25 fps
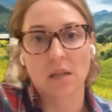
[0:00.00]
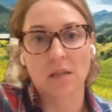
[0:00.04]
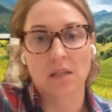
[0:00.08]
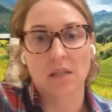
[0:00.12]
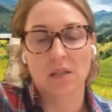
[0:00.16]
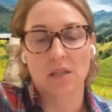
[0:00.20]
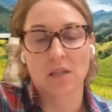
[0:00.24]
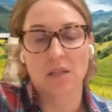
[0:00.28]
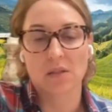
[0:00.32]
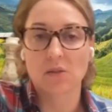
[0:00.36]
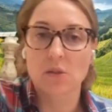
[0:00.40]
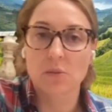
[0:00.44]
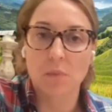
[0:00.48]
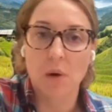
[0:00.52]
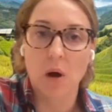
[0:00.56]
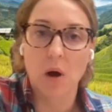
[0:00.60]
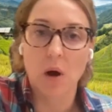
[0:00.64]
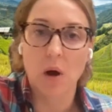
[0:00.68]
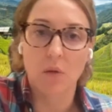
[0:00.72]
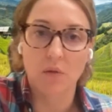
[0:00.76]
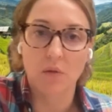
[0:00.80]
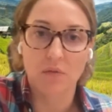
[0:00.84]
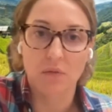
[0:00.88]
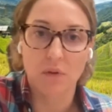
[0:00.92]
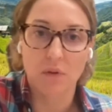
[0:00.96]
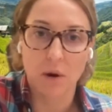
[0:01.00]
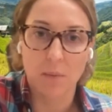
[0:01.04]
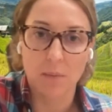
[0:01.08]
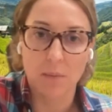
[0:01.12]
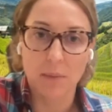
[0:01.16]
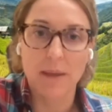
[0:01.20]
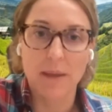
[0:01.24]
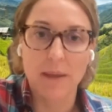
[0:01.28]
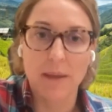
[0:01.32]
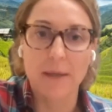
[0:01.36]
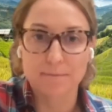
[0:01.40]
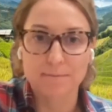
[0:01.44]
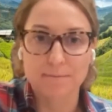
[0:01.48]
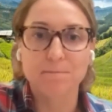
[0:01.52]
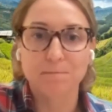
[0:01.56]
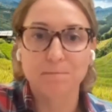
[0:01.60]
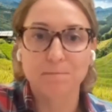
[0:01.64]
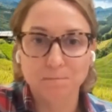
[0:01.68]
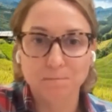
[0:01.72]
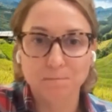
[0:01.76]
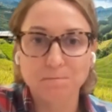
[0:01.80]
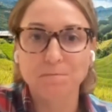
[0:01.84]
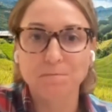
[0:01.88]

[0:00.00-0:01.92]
context mm. of smaller farming.